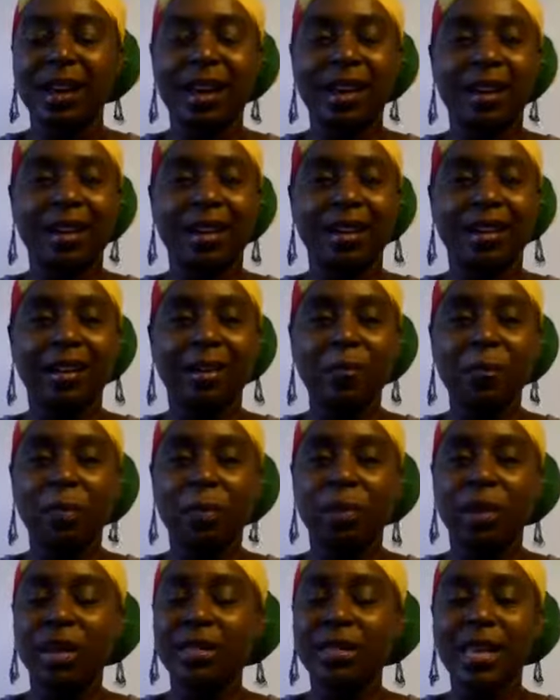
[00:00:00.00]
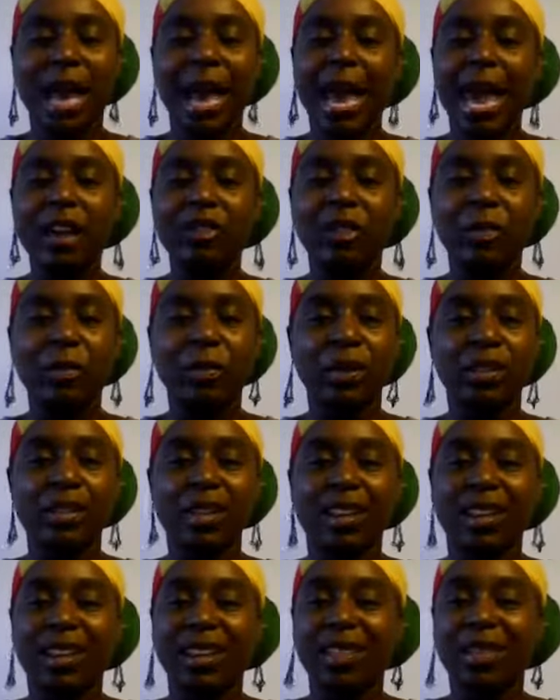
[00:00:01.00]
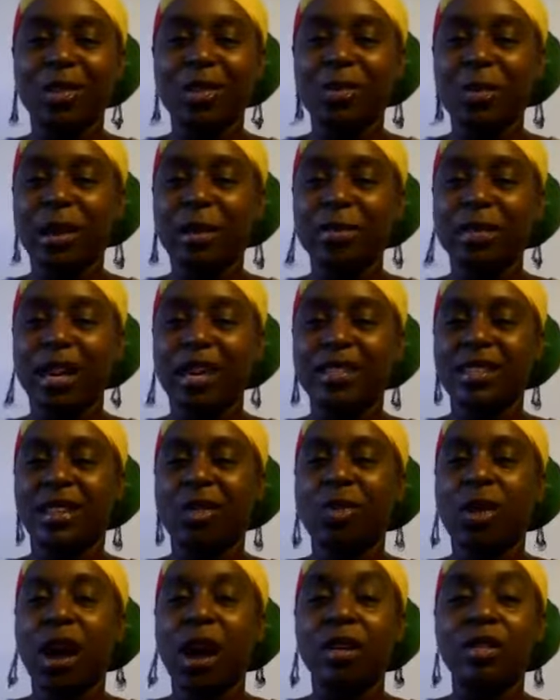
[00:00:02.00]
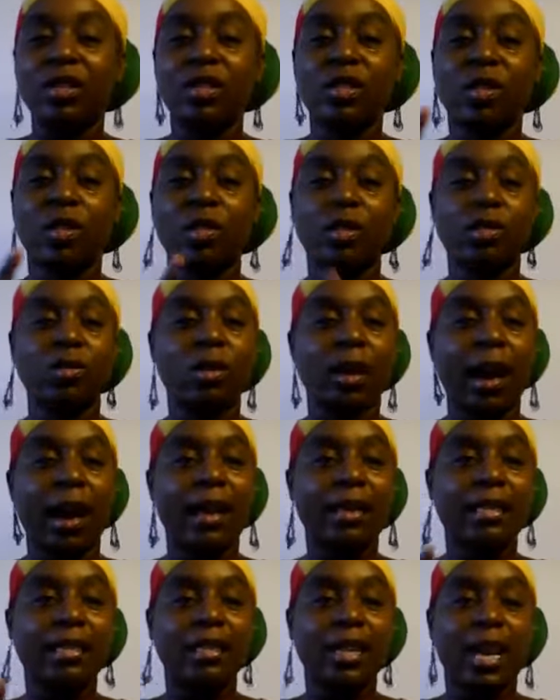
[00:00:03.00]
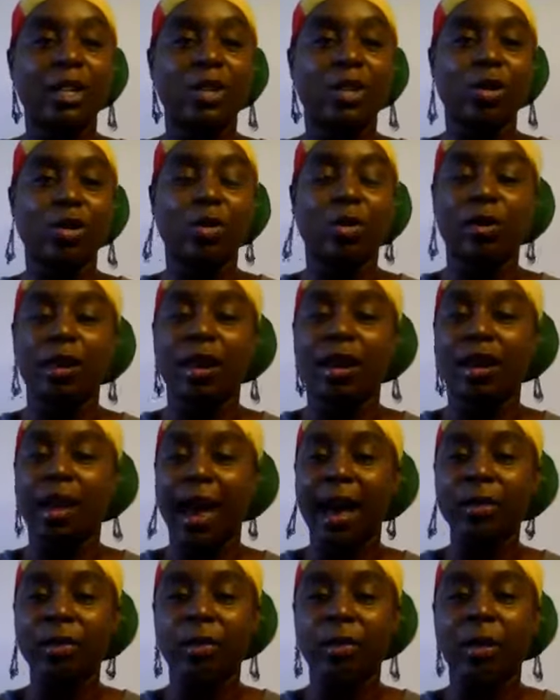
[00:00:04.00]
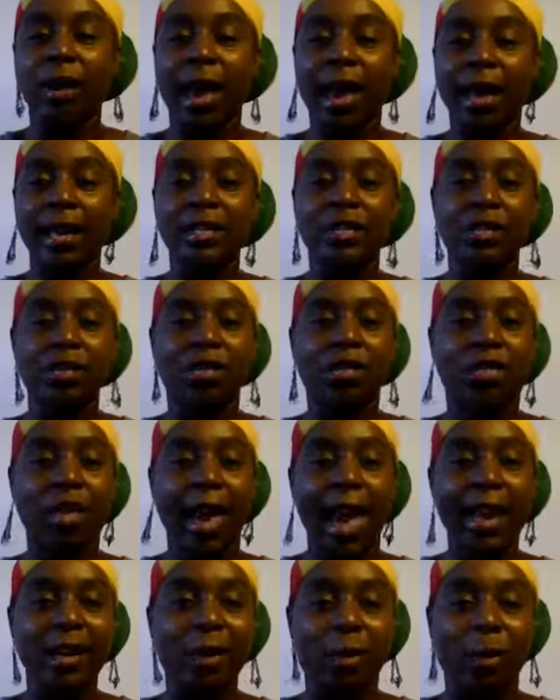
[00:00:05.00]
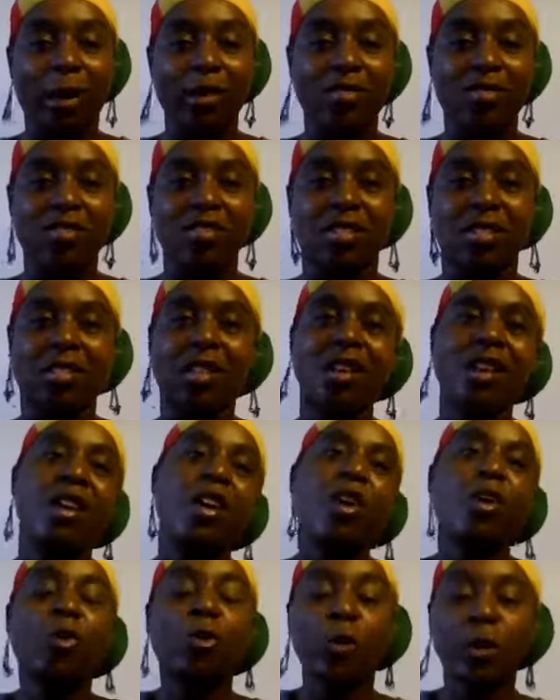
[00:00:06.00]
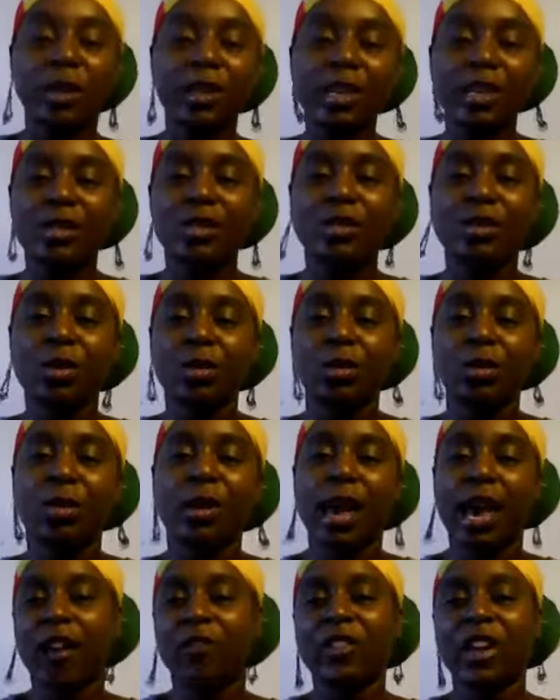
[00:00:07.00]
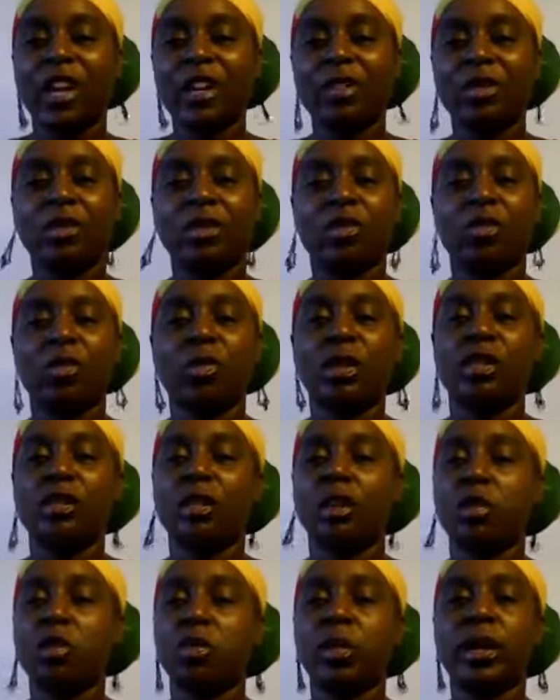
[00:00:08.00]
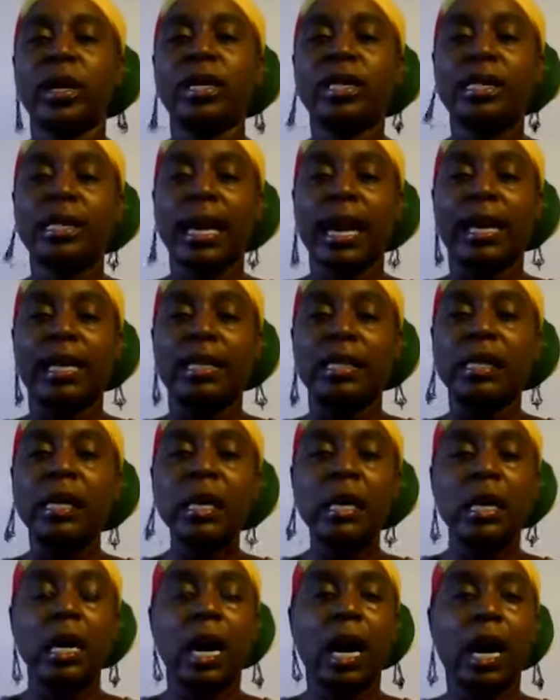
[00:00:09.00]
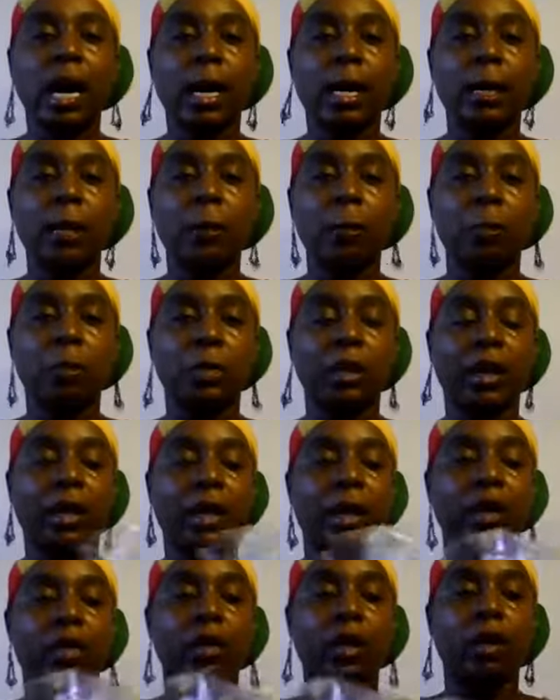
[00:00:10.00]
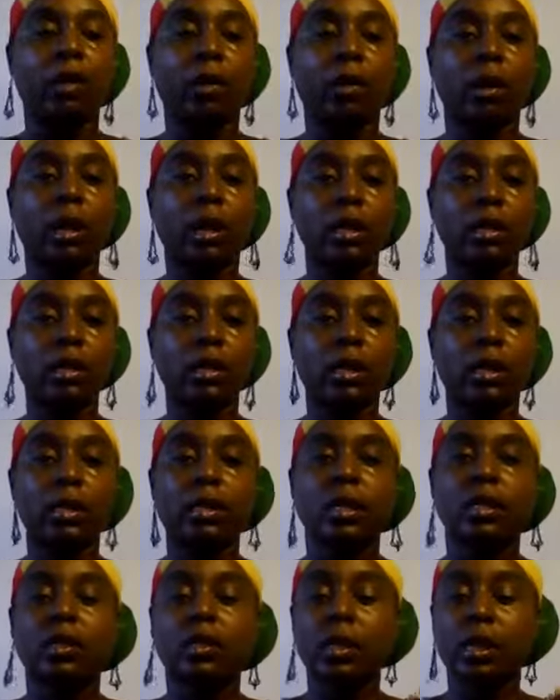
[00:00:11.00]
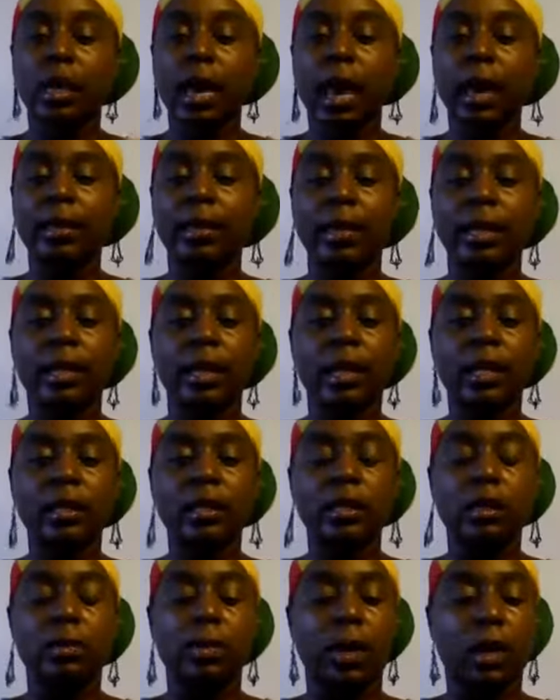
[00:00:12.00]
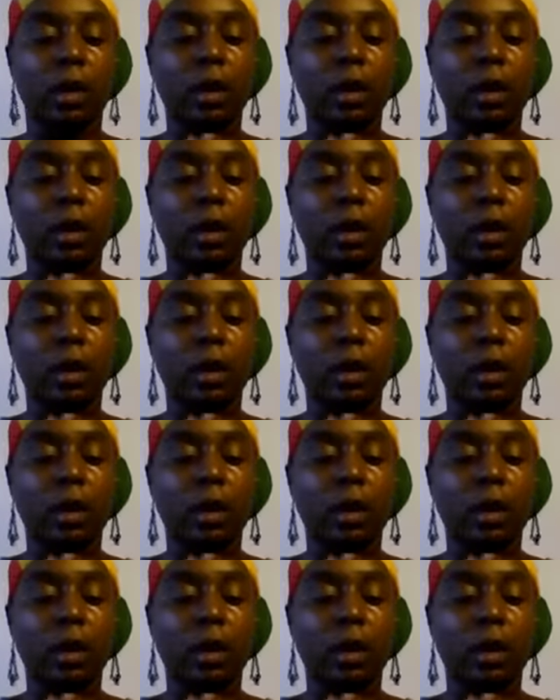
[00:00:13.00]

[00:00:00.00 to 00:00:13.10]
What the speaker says: I haven't been to any of those websites in a while. So you guys stay tuned, and I will answer that question really soon after I do some research, because yes, again, the ingredients list, there's a lot that needs to be